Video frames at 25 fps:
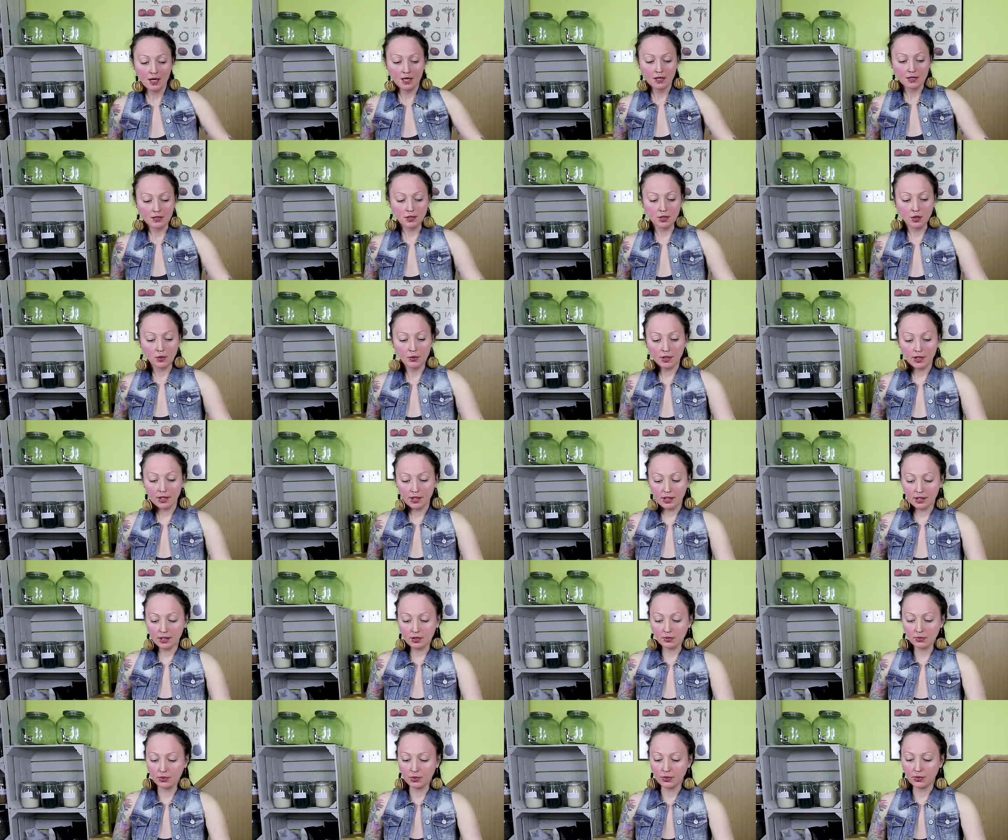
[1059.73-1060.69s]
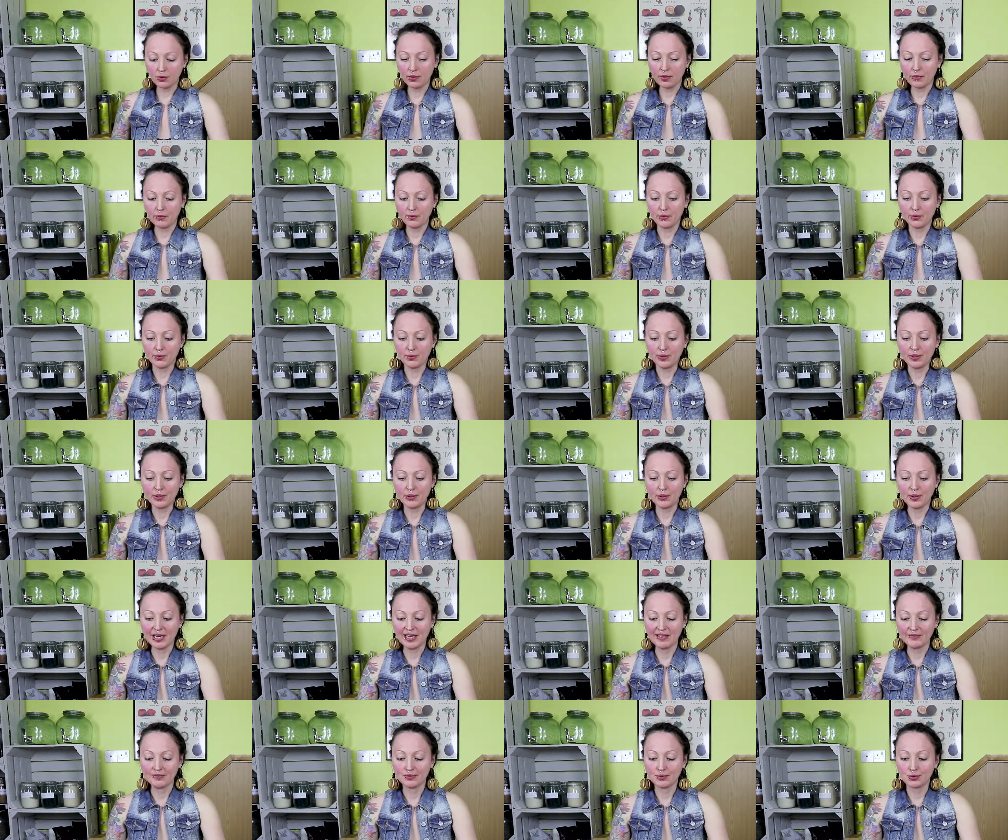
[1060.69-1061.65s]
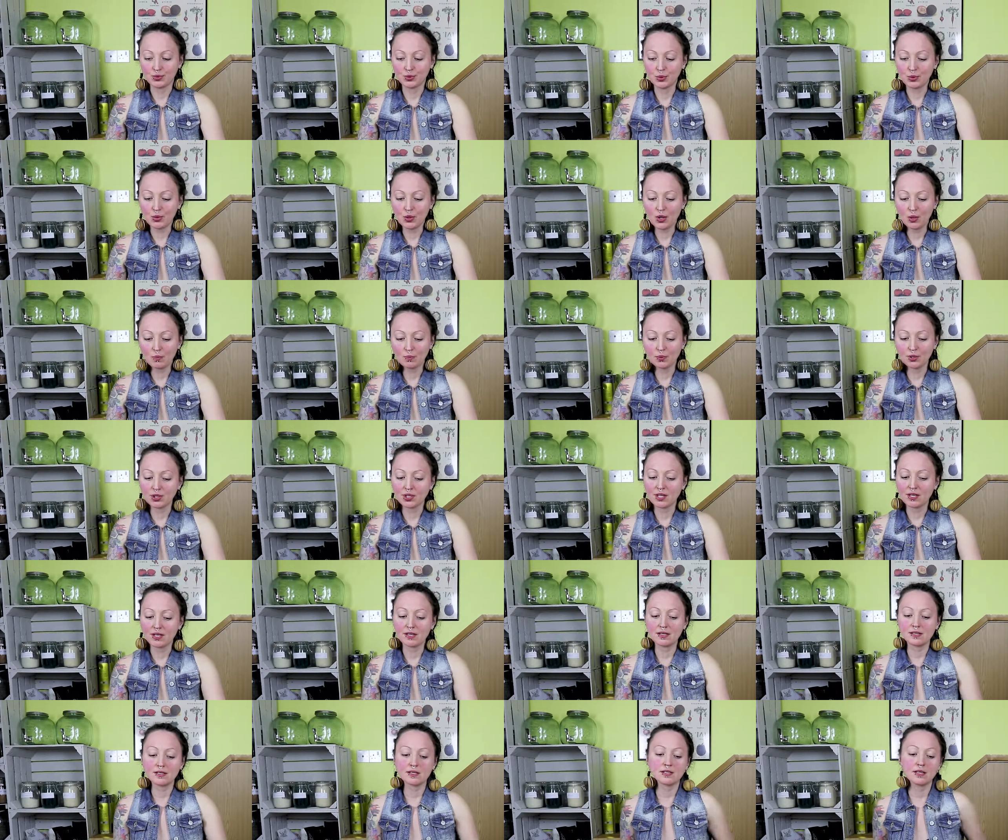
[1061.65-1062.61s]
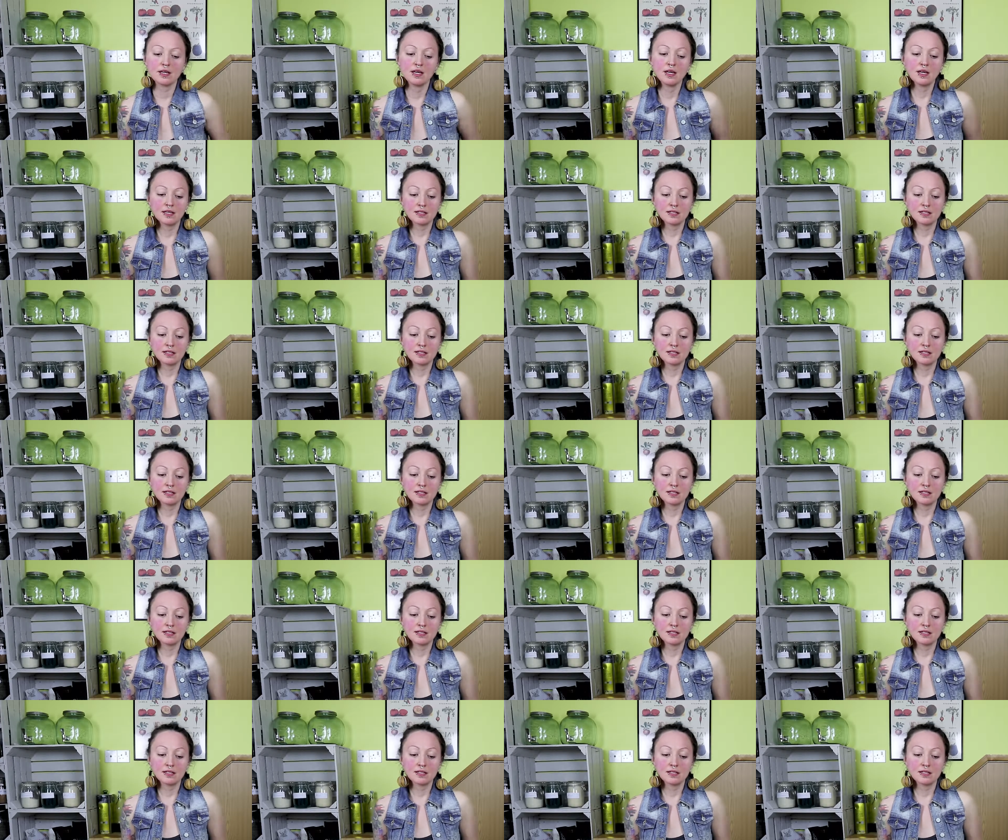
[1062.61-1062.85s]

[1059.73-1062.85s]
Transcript: So here you have two options,